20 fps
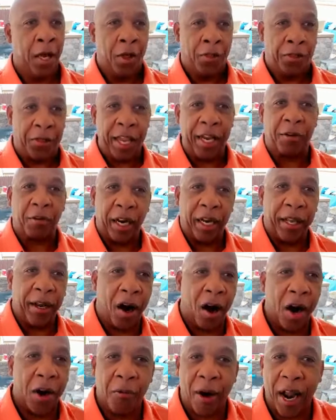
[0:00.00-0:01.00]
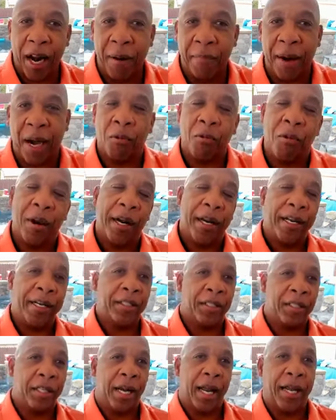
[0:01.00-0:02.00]
think really hard, and write about what it
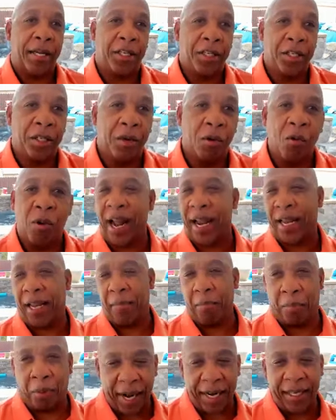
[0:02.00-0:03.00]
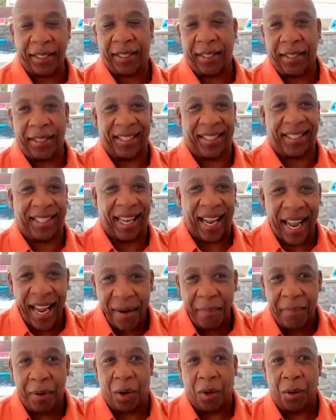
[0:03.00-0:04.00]
is that I do, what I can bring to the
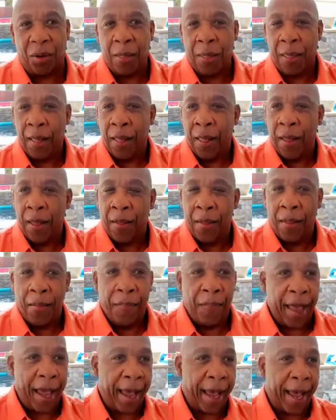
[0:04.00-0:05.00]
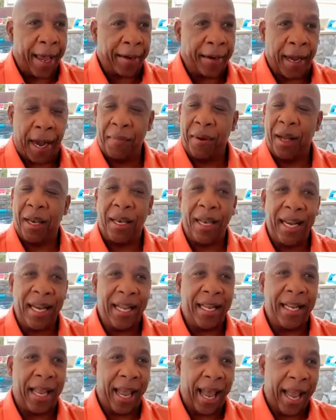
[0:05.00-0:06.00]
table, that I'm a
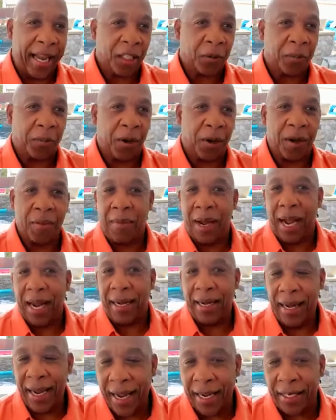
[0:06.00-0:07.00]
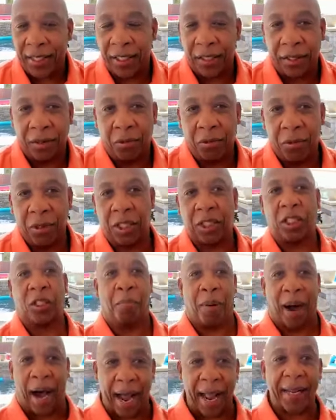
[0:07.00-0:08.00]
leading expert in my niche, which is
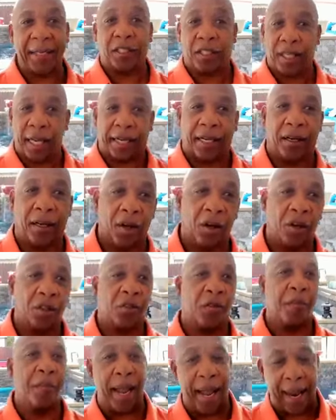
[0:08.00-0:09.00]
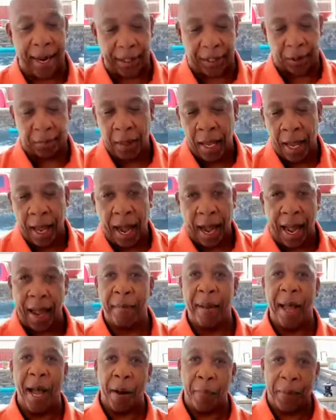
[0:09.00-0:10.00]
buying second loans from banks. I
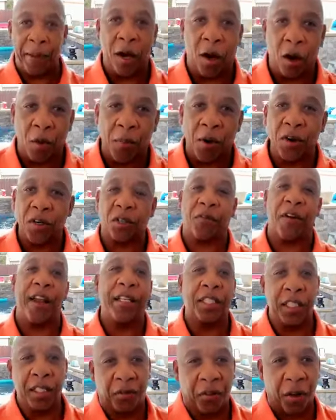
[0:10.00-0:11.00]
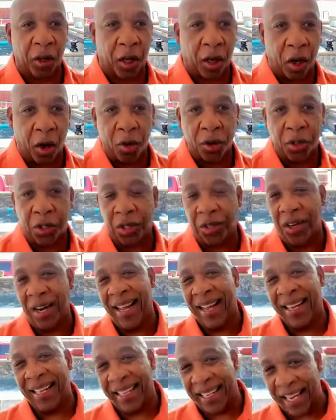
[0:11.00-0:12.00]
am helping homeowners facing foreclosure
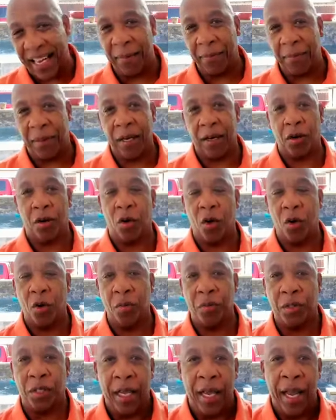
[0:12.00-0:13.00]
keep their homes,